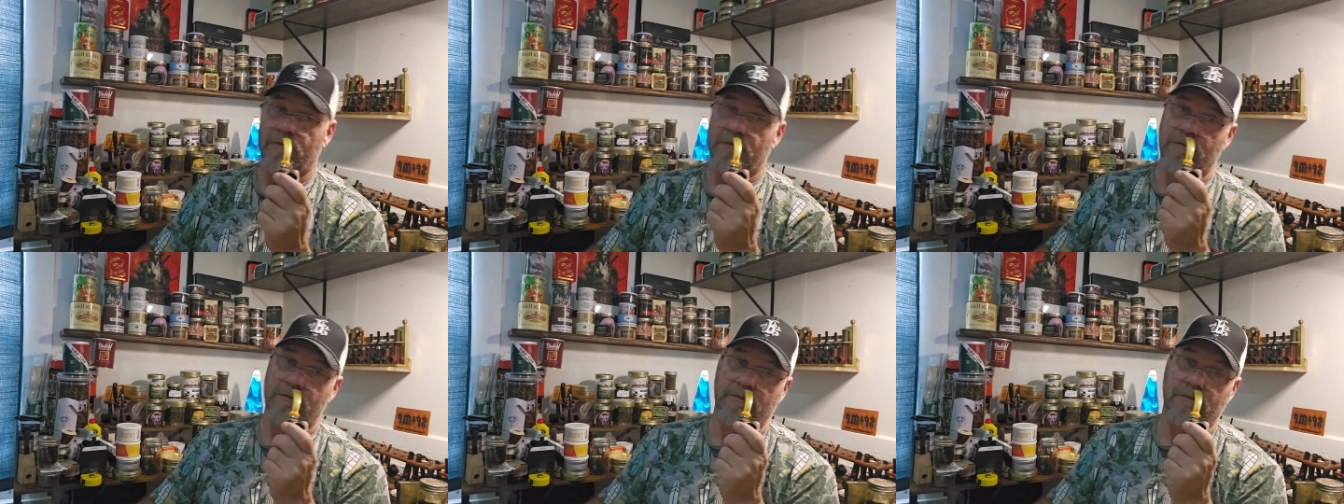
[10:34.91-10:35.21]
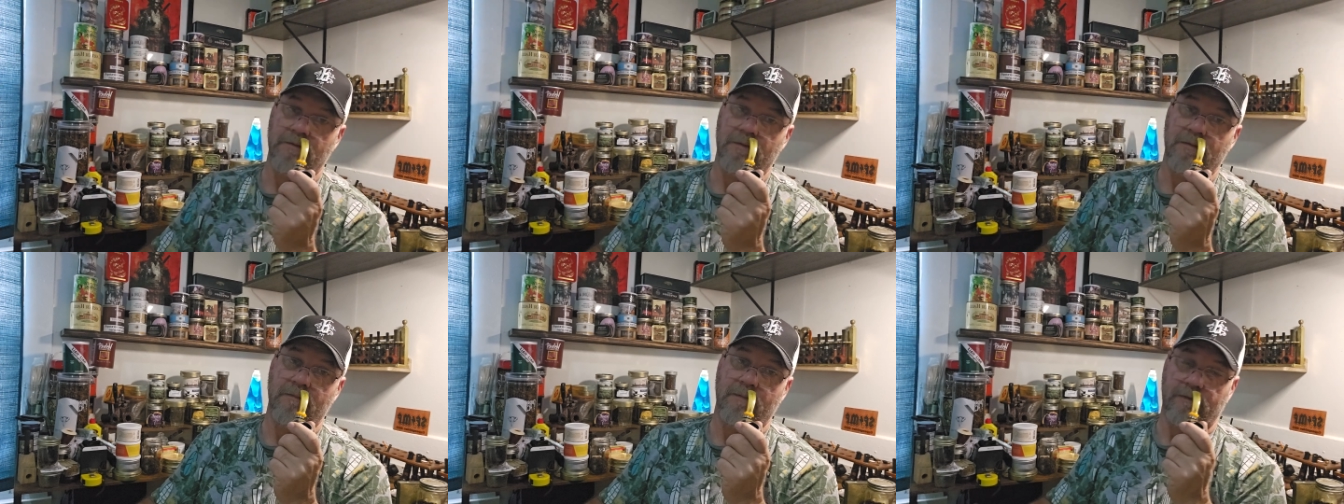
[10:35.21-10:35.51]
doing
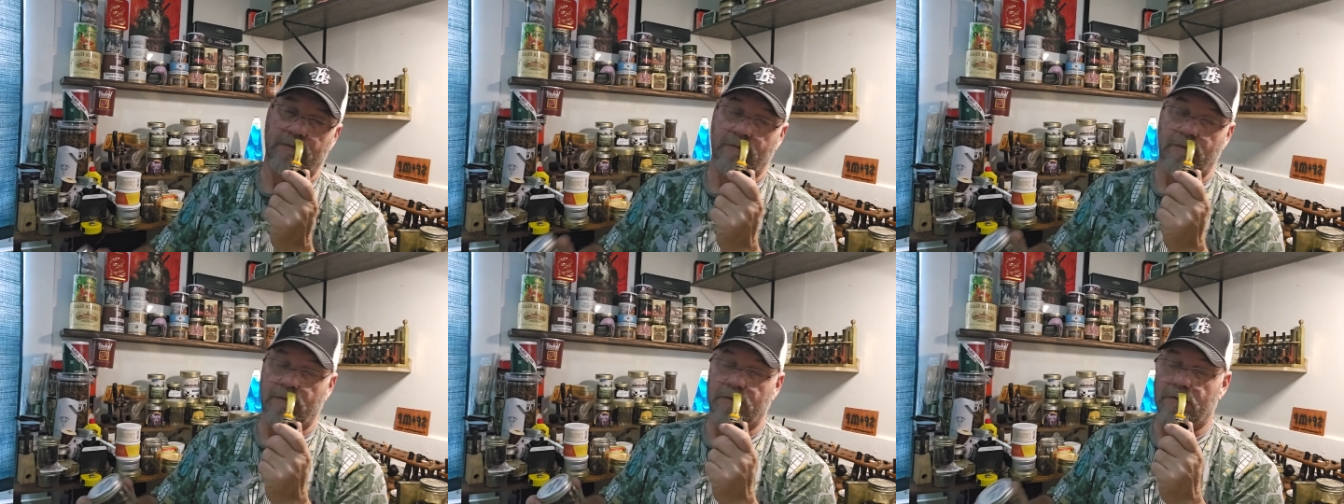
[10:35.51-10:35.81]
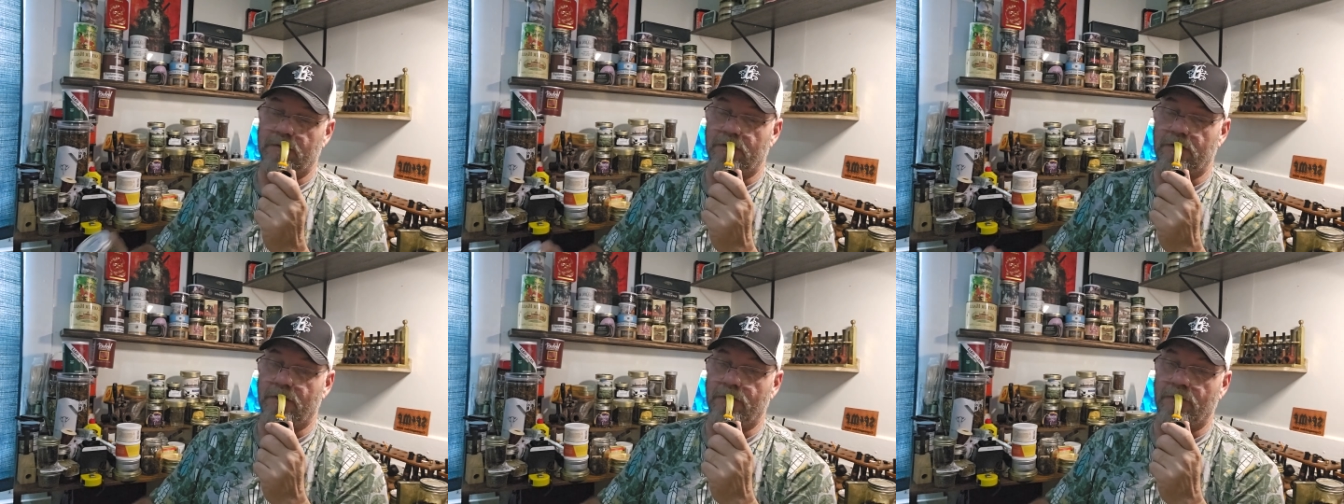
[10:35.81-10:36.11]
YouTube. I
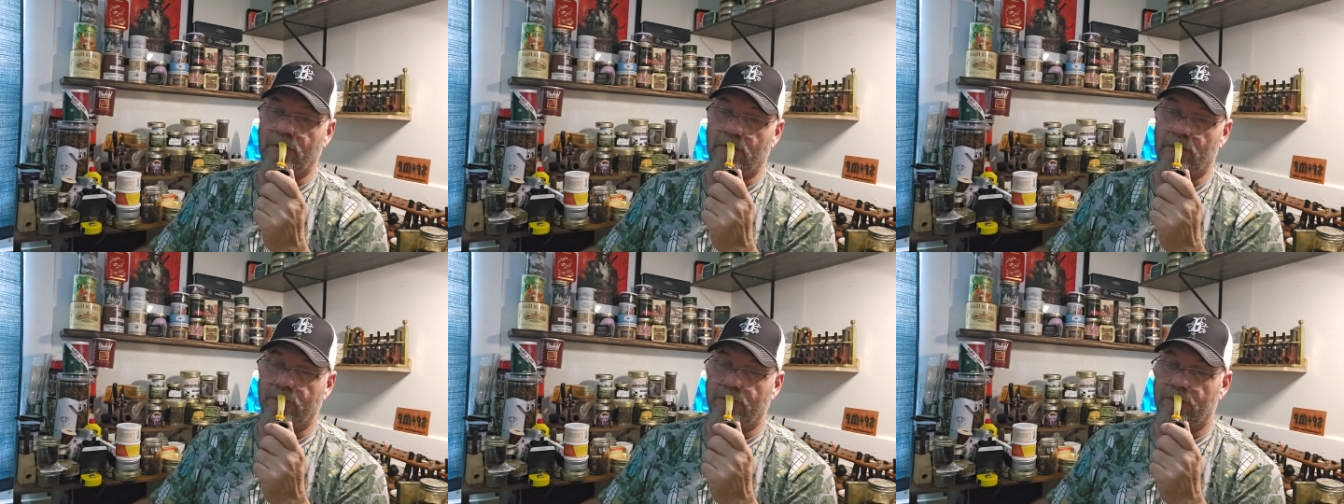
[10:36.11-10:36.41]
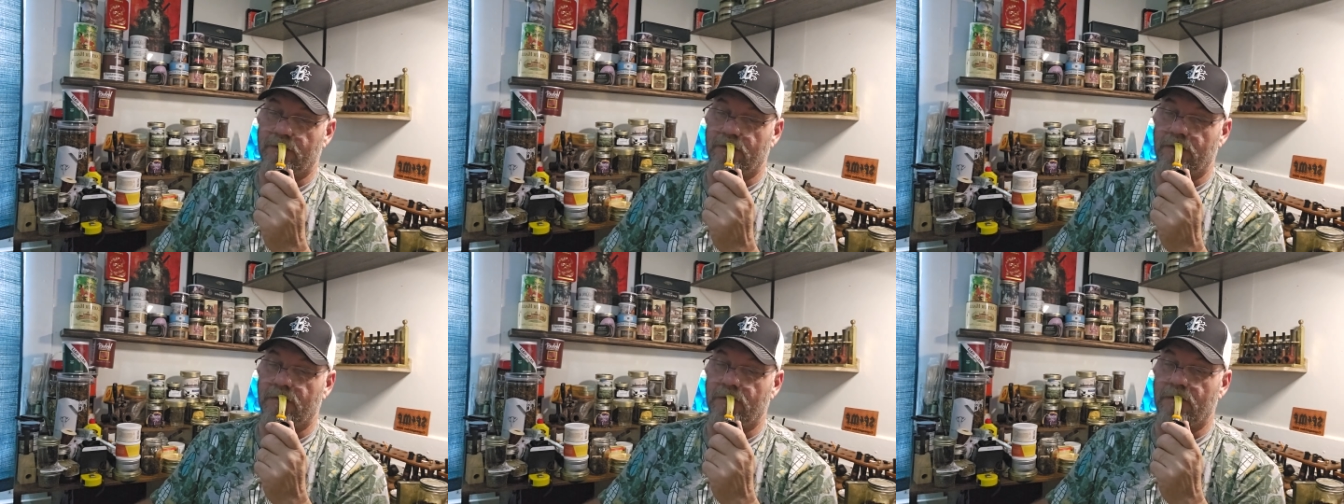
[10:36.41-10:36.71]
smoked a lot more, to
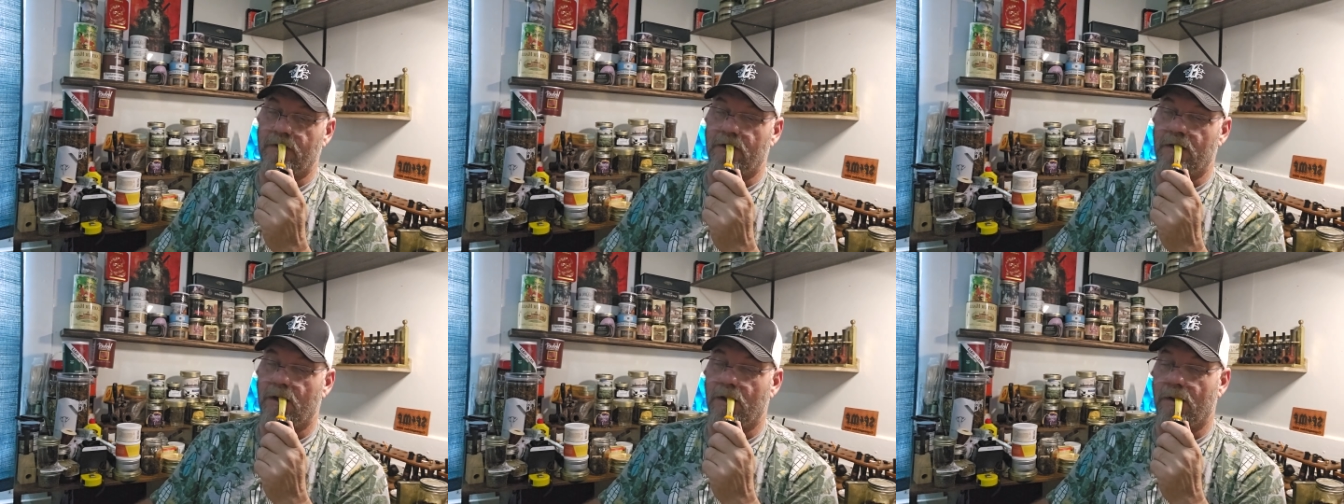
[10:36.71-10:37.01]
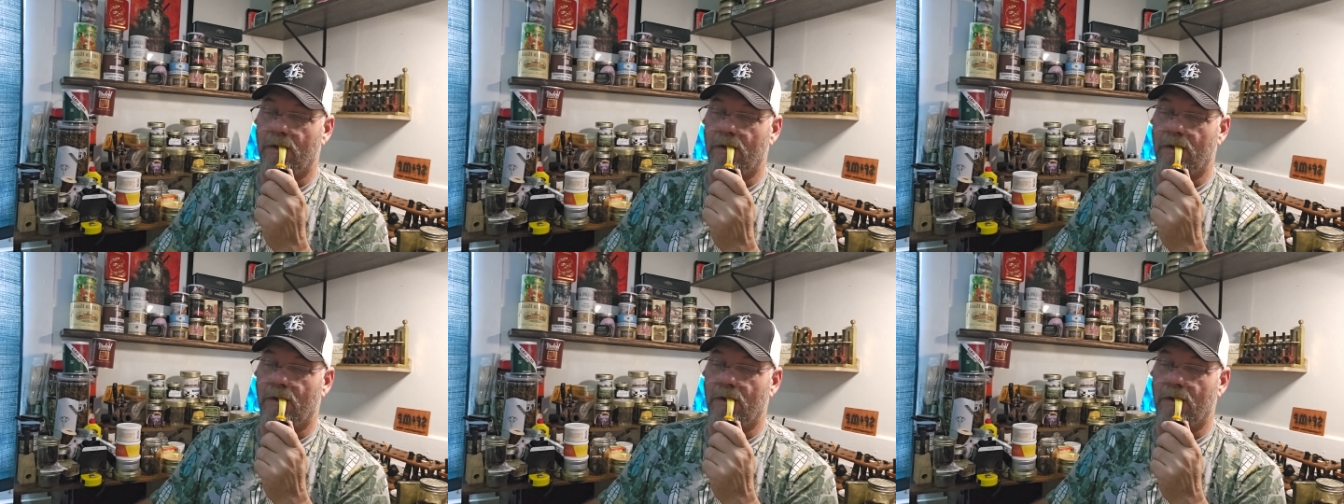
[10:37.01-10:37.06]
put it that way.